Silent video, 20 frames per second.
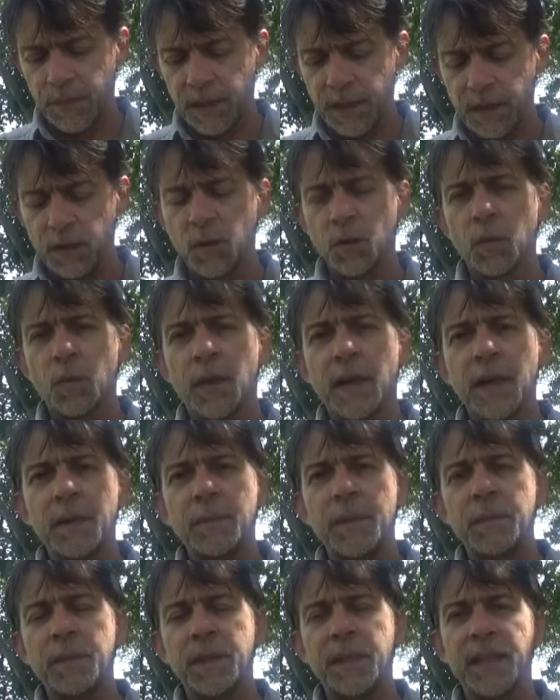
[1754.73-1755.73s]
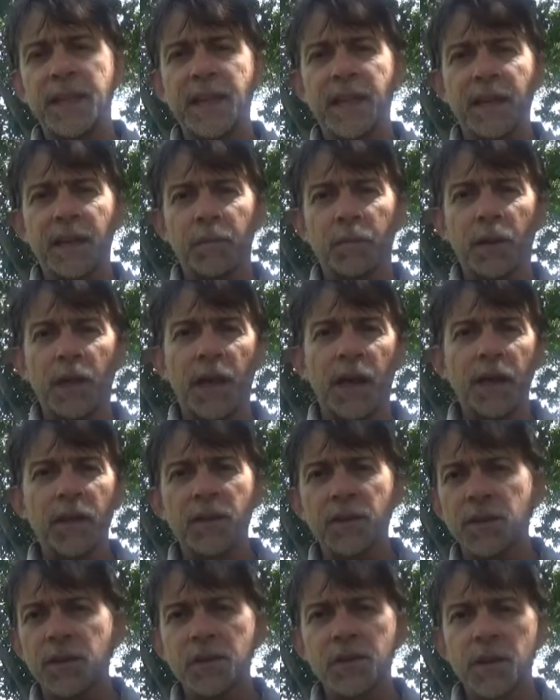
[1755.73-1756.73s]
I don't know why, maybe they got a
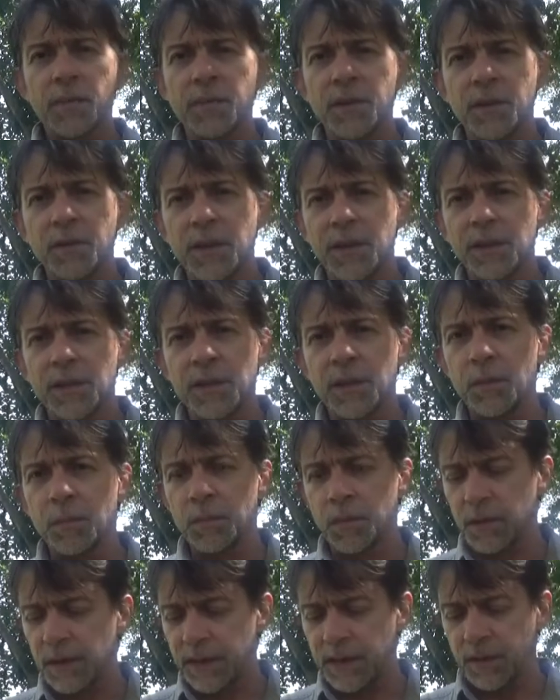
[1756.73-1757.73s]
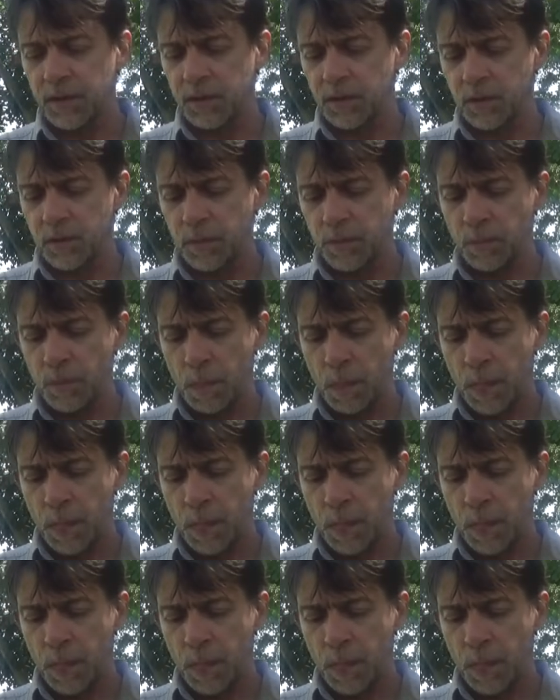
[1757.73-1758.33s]
blocker or something around the airport, I don't know.